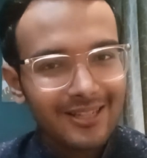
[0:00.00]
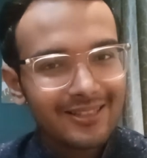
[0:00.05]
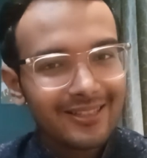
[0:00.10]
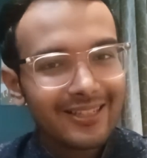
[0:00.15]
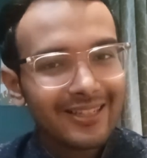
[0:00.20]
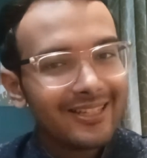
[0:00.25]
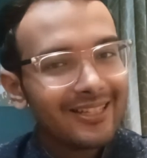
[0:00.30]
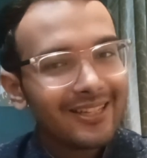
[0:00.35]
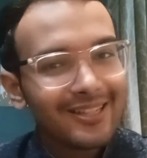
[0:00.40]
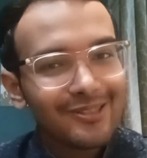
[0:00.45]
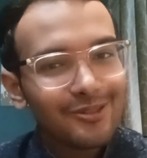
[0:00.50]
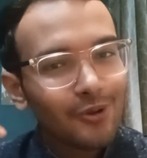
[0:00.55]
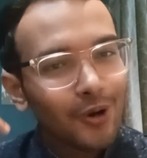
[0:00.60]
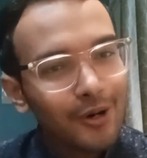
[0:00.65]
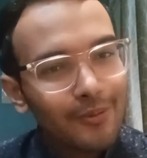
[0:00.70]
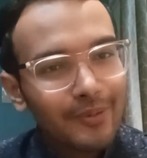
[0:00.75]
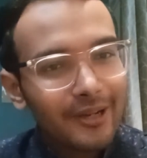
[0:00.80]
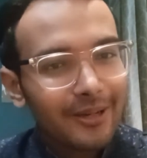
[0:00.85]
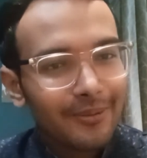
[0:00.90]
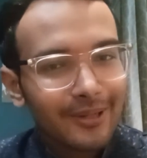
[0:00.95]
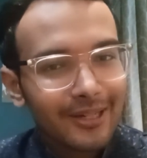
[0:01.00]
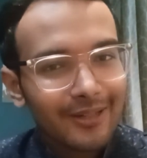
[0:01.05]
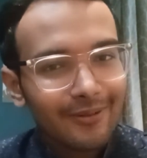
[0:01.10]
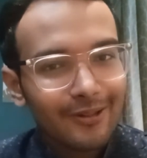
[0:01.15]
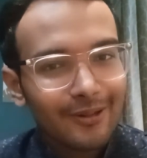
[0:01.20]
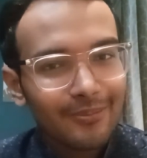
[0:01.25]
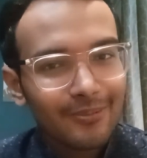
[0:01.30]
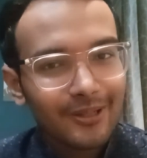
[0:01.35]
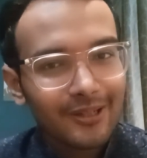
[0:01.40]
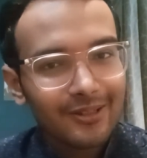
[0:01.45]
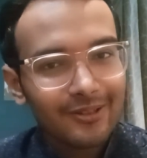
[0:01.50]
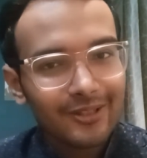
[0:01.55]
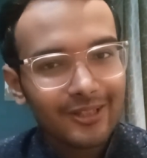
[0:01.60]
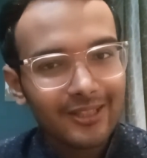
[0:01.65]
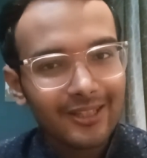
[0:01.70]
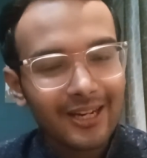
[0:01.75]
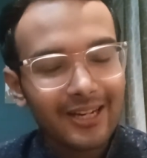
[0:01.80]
then India is not becoming a developed country.